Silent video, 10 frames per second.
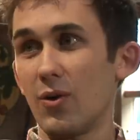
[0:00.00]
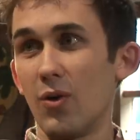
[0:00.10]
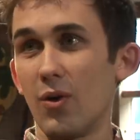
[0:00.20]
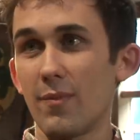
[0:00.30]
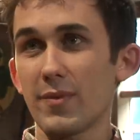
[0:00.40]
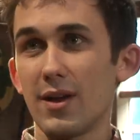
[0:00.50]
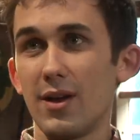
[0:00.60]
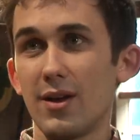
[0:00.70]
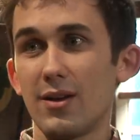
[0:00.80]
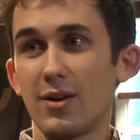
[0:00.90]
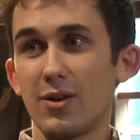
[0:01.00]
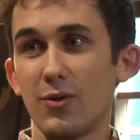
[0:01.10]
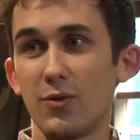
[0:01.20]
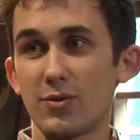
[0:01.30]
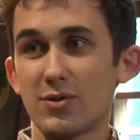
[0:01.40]
or
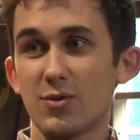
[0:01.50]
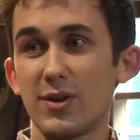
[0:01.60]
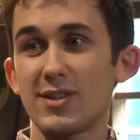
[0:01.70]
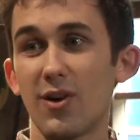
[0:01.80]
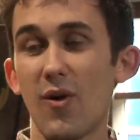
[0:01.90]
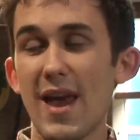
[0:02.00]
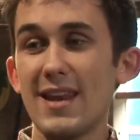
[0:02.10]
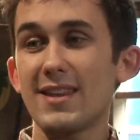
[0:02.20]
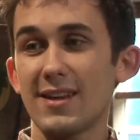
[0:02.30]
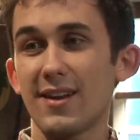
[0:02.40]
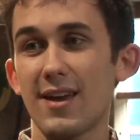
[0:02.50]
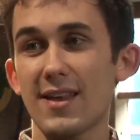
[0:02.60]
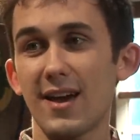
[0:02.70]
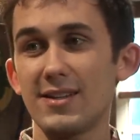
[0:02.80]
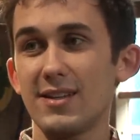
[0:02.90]
Twitter or anything like
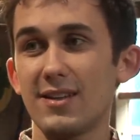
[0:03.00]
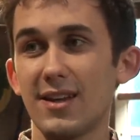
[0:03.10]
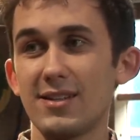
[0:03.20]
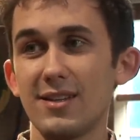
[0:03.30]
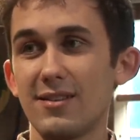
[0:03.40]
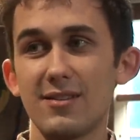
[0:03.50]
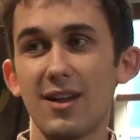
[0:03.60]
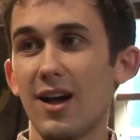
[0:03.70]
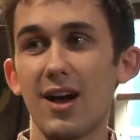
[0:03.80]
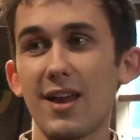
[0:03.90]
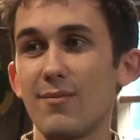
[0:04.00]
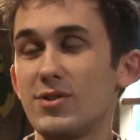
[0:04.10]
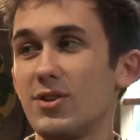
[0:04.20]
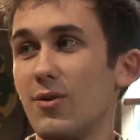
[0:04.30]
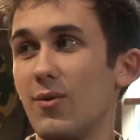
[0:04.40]
that. I didn't. And
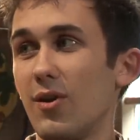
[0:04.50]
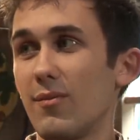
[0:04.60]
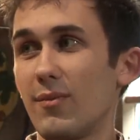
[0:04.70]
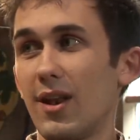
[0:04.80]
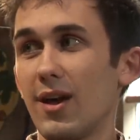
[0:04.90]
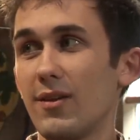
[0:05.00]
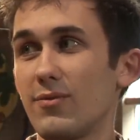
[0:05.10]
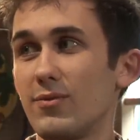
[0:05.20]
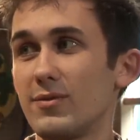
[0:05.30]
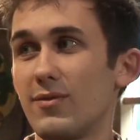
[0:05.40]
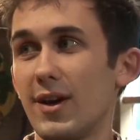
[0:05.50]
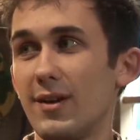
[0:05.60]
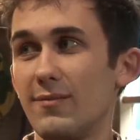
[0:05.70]
do you know what? My life was fine.